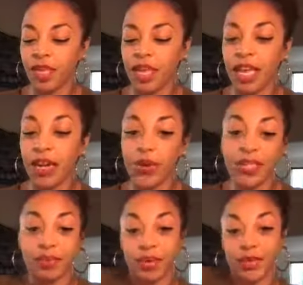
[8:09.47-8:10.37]
And of
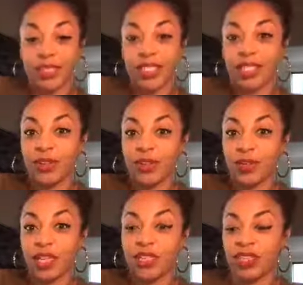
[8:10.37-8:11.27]
course, Miracles is also
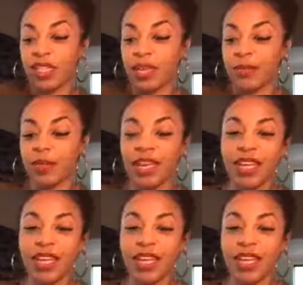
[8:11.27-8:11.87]
really interesting.